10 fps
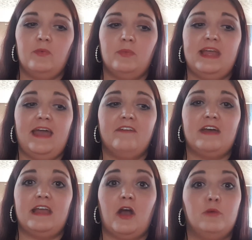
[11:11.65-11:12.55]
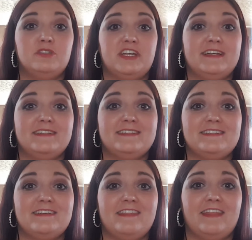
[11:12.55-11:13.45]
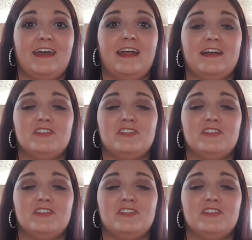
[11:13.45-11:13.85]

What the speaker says: We have a hope chest that I